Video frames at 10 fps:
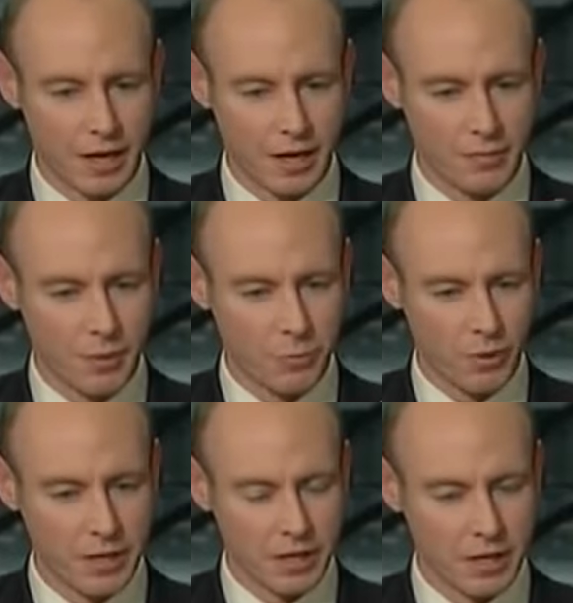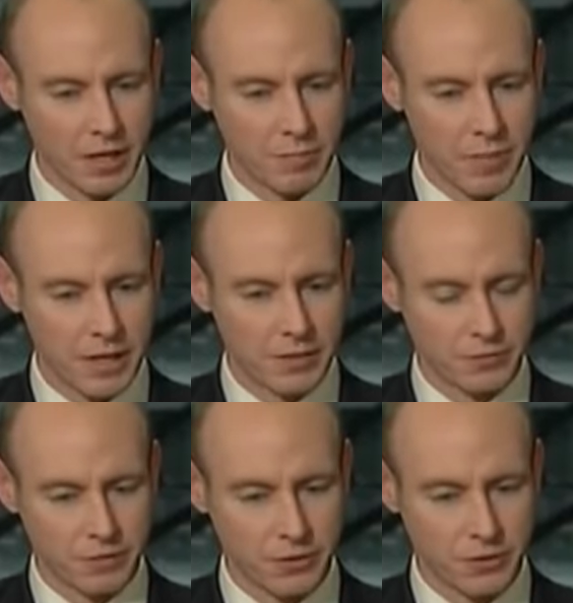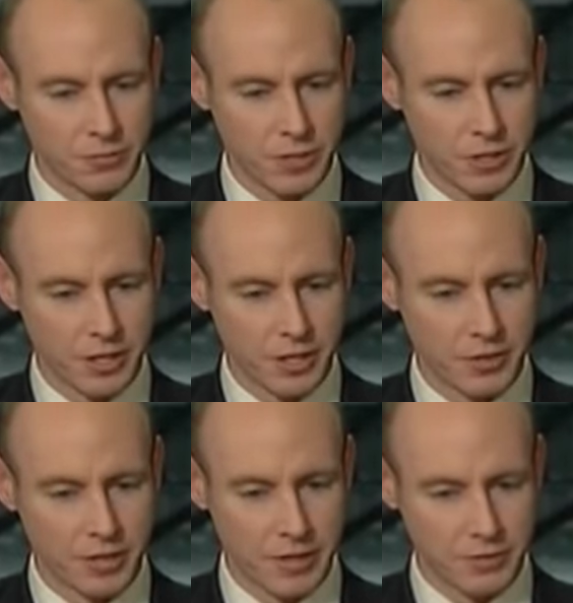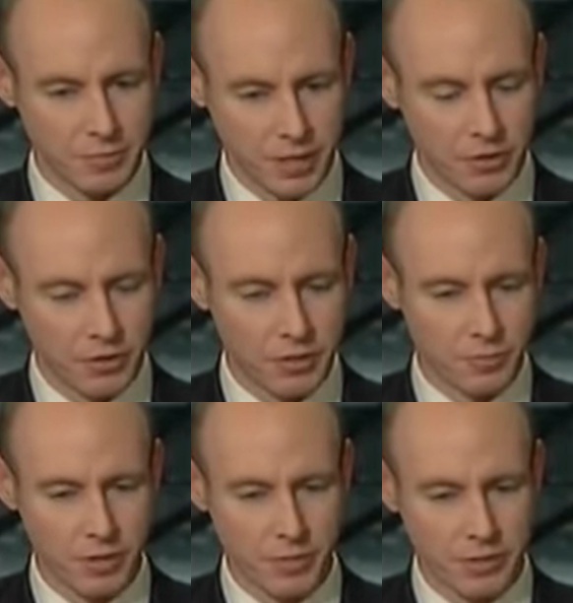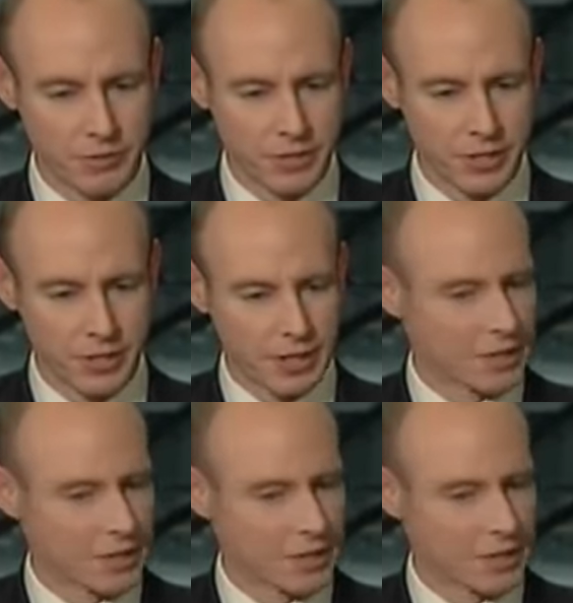I remember when he made his first speech in London as a minority prime minister,